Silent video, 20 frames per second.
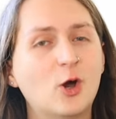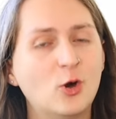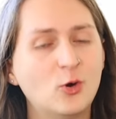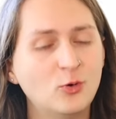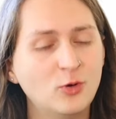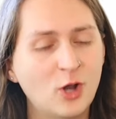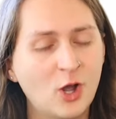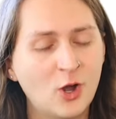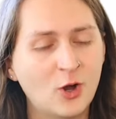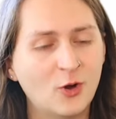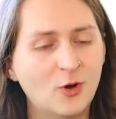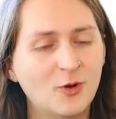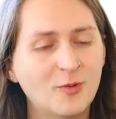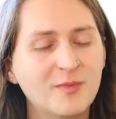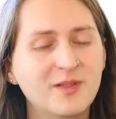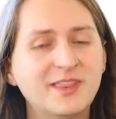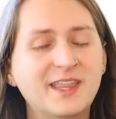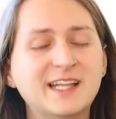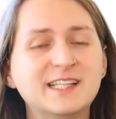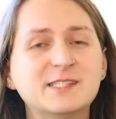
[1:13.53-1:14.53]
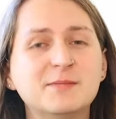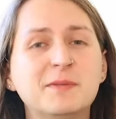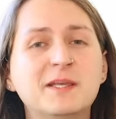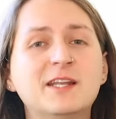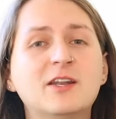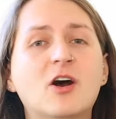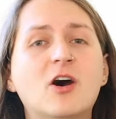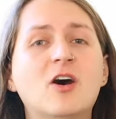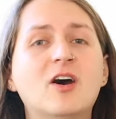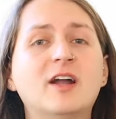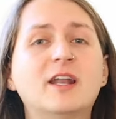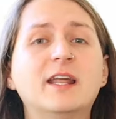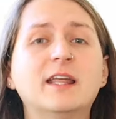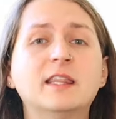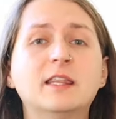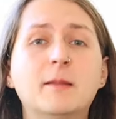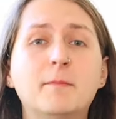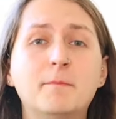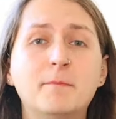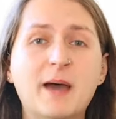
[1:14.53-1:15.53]
own home that's been on
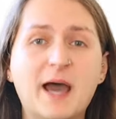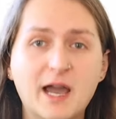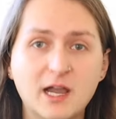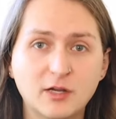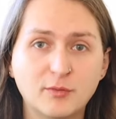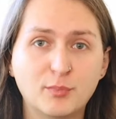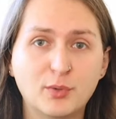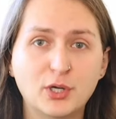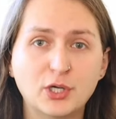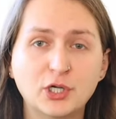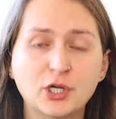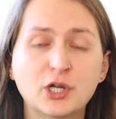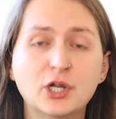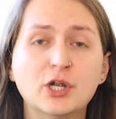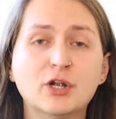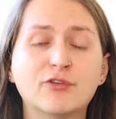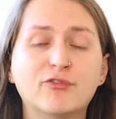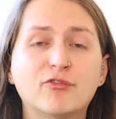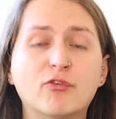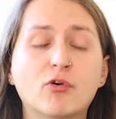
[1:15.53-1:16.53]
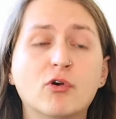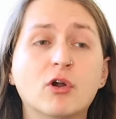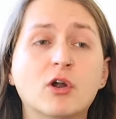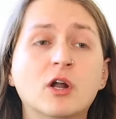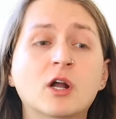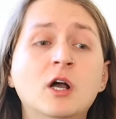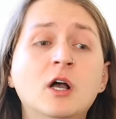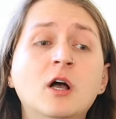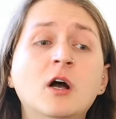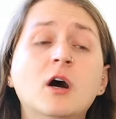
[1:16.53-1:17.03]
the back burner for